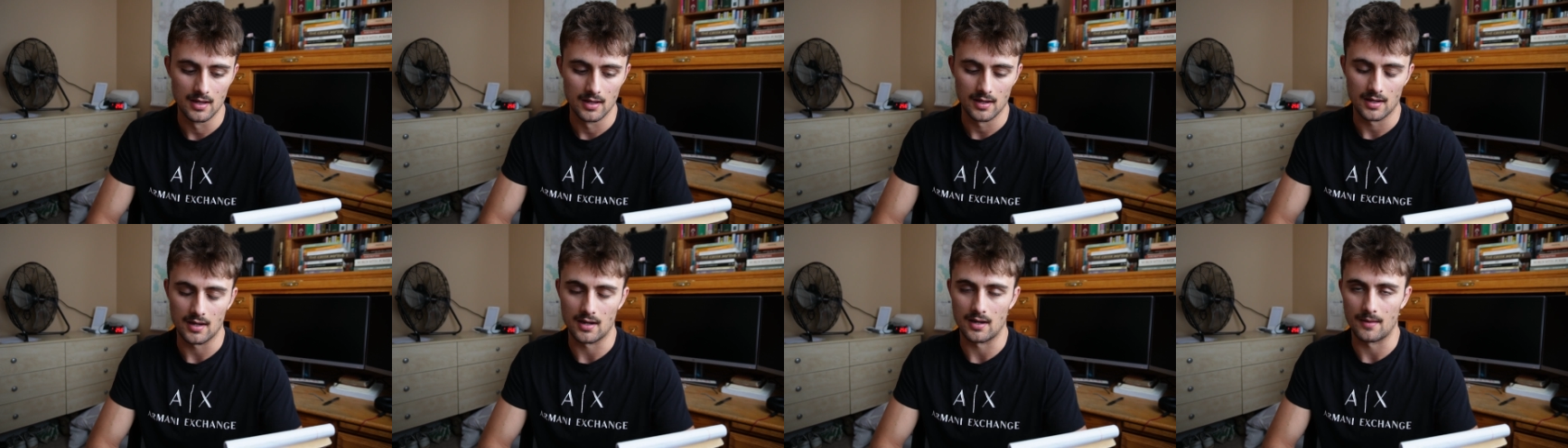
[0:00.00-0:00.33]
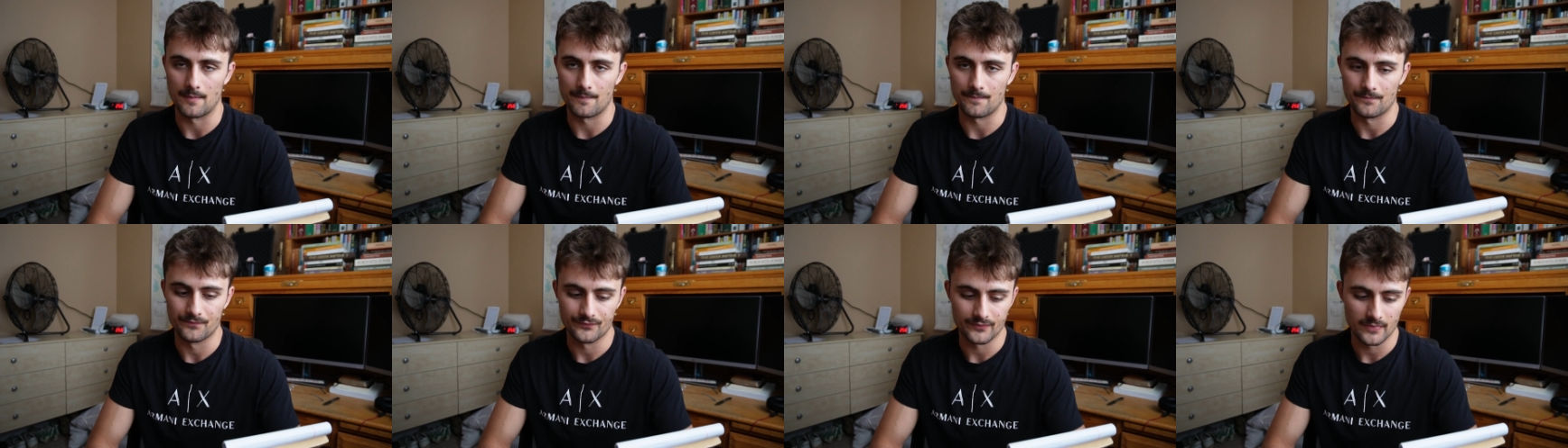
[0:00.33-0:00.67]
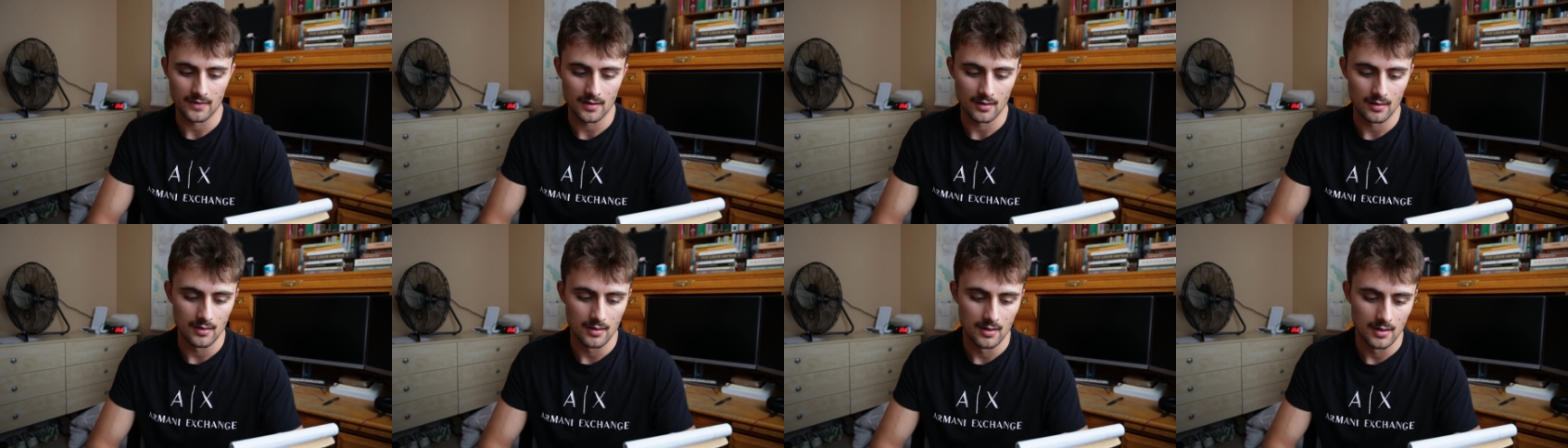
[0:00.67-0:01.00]
And
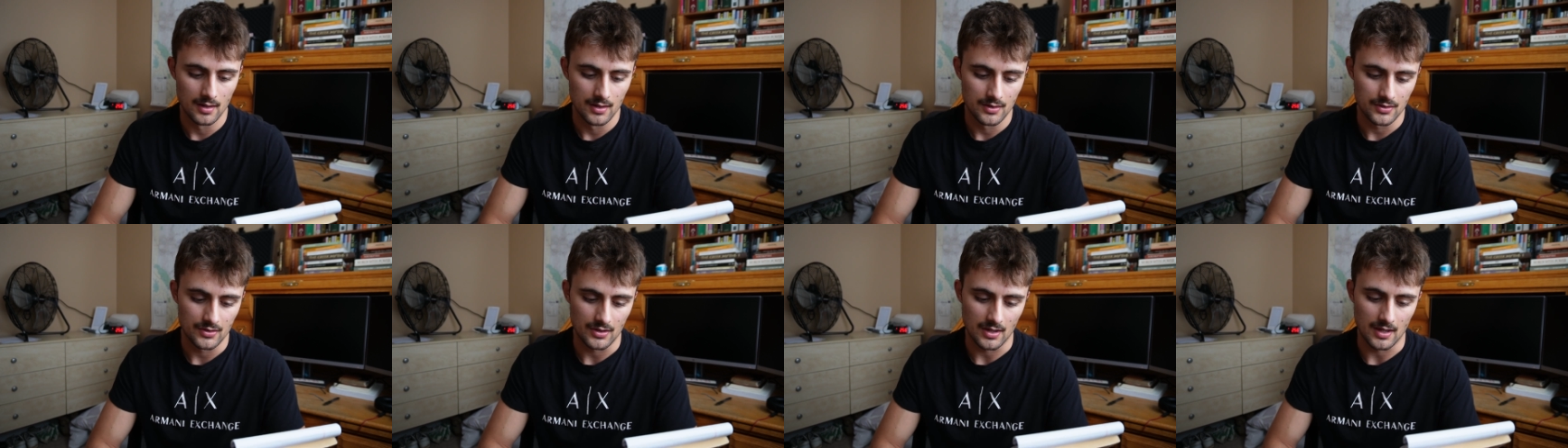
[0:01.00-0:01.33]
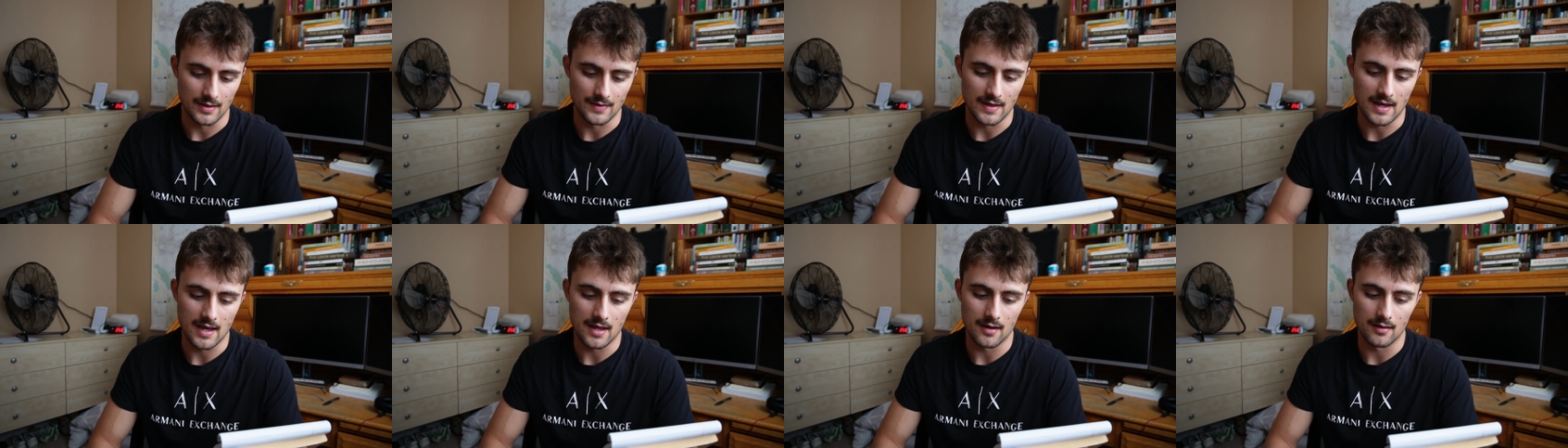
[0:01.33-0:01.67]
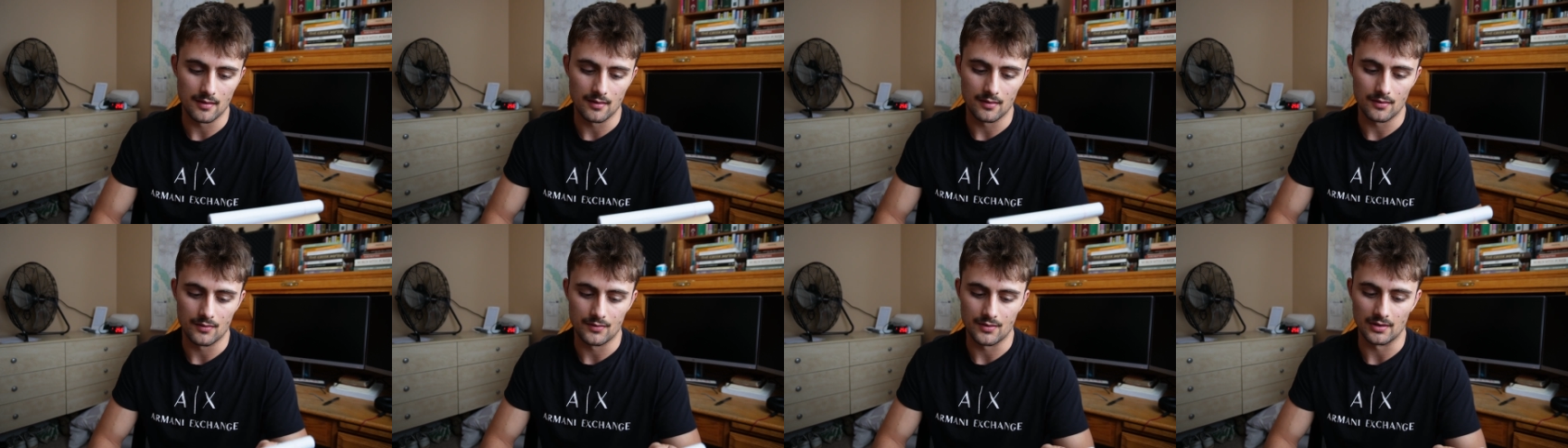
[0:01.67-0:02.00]

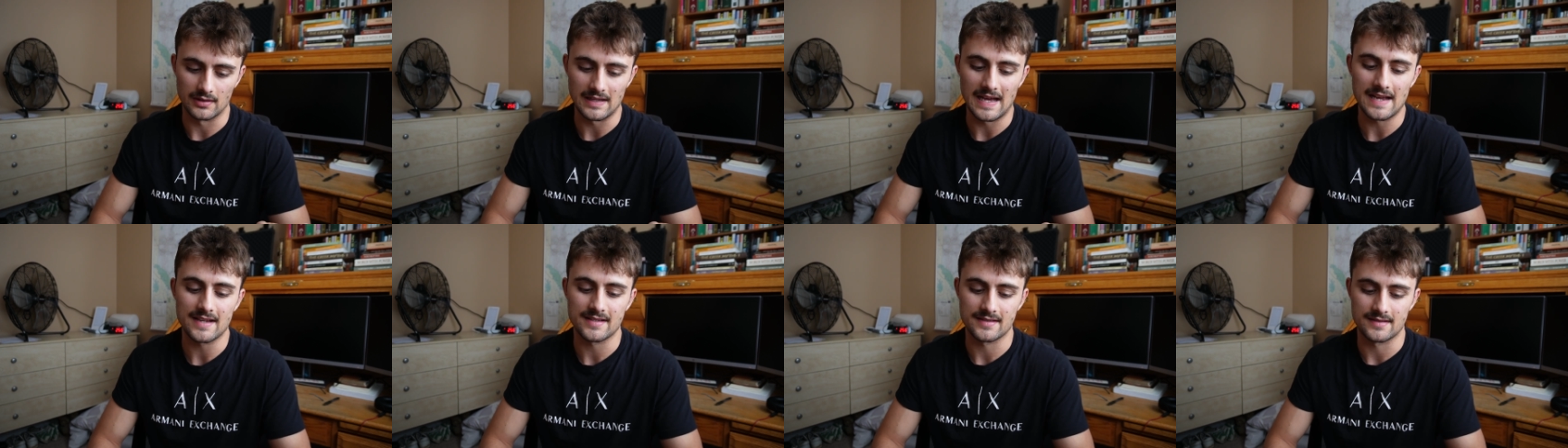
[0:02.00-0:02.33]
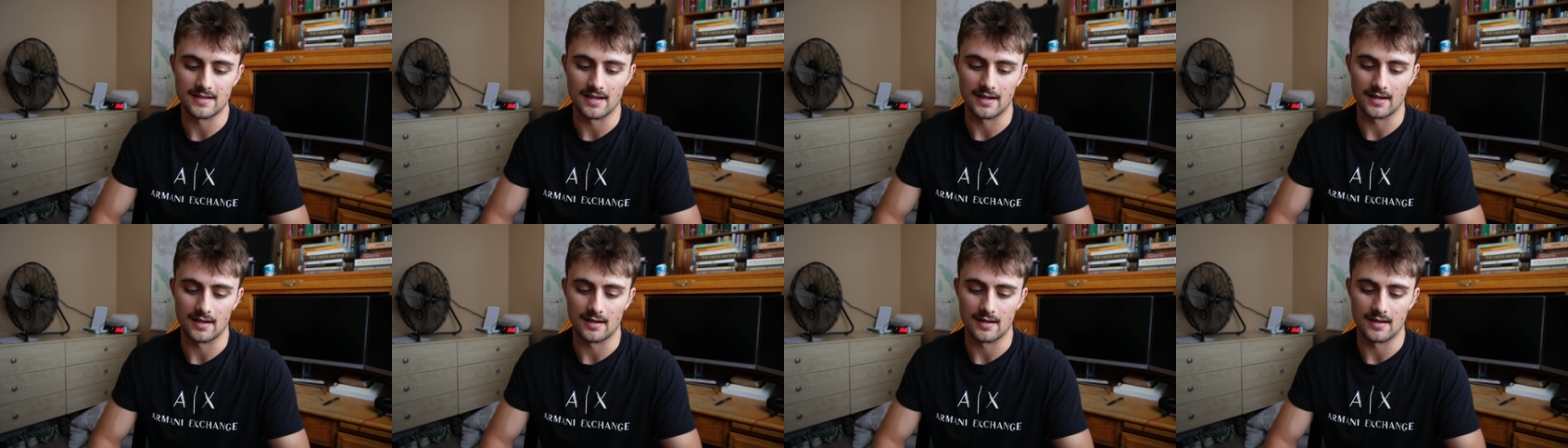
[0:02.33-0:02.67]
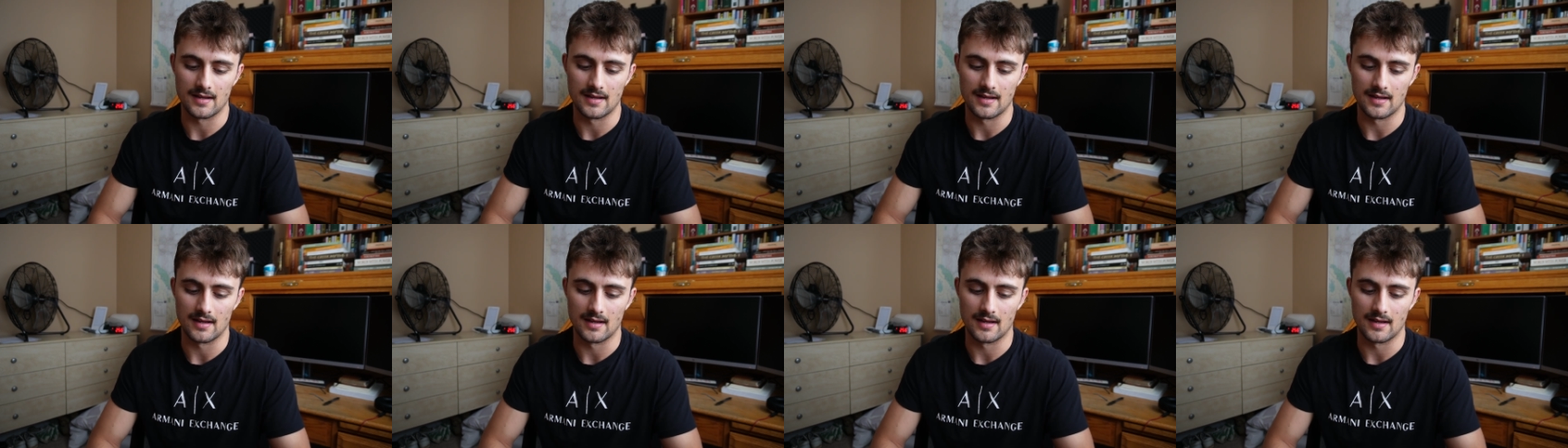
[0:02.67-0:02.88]
then the last thing